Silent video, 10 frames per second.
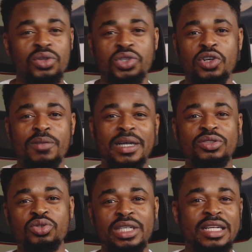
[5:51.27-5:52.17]
Photoshop
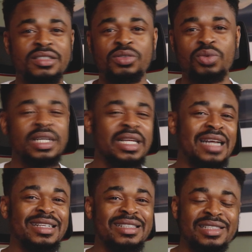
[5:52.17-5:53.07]
and do the edits quickly
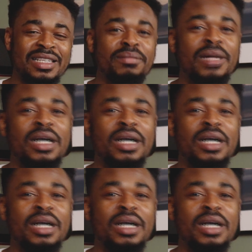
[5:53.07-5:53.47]
and then send